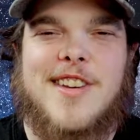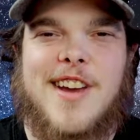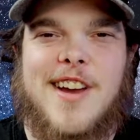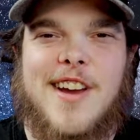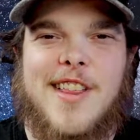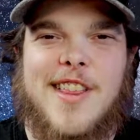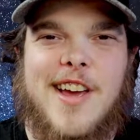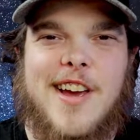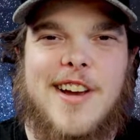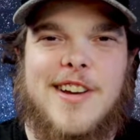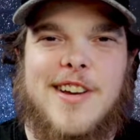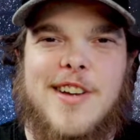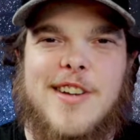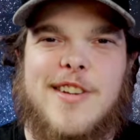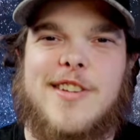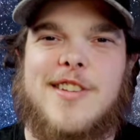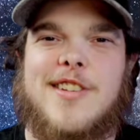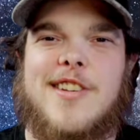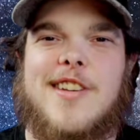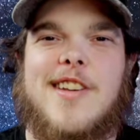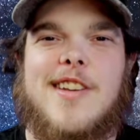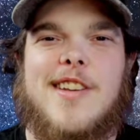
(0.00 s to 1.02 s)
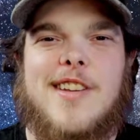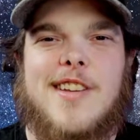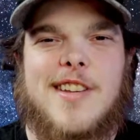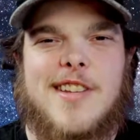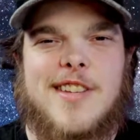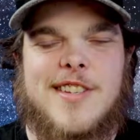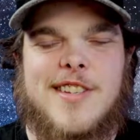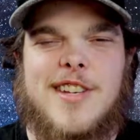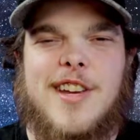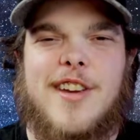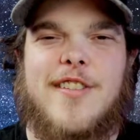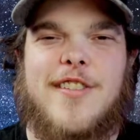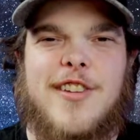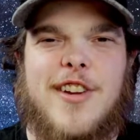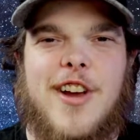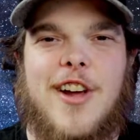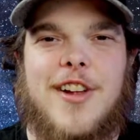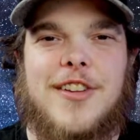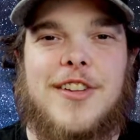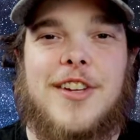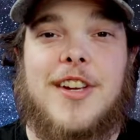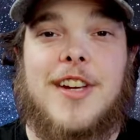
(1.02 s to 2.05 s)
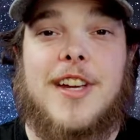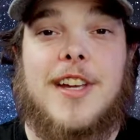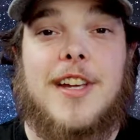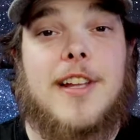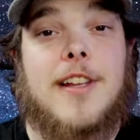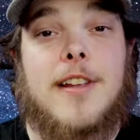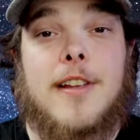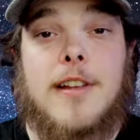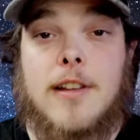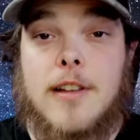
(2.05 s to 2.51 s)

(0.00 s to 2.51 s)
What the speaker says: how that goes and see if y'all dig it.